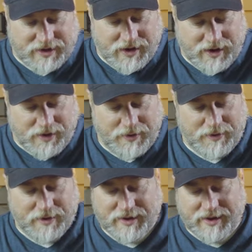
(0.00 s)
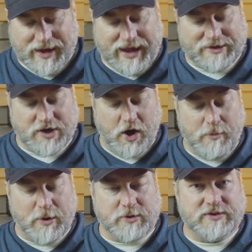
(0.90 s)
Uh-oh, it's
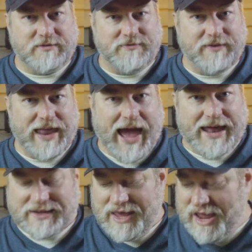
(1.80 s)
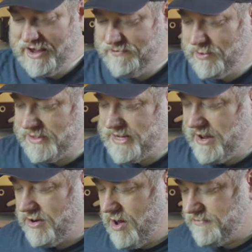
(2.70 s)
almost flat. And if you were to
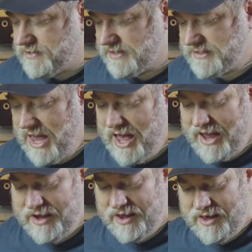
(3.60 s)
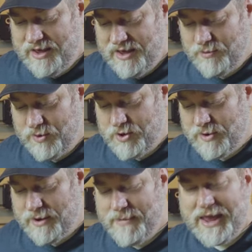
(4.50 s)
take it off to the side, well, you
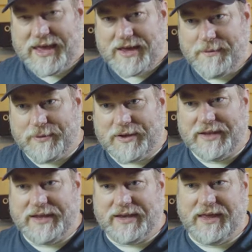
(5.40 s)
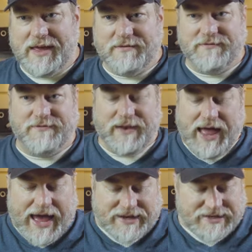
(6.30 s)
can make it completely
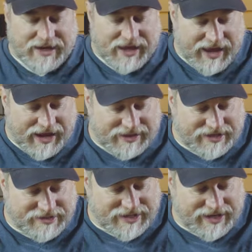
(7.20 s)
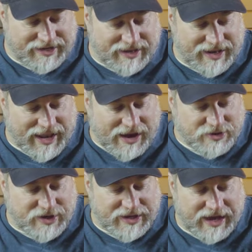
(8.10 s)
flat. it
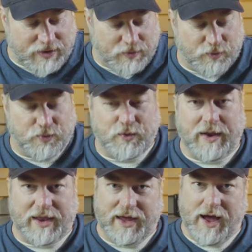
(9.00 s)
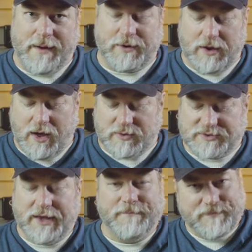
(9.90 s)
allows you to get really up close.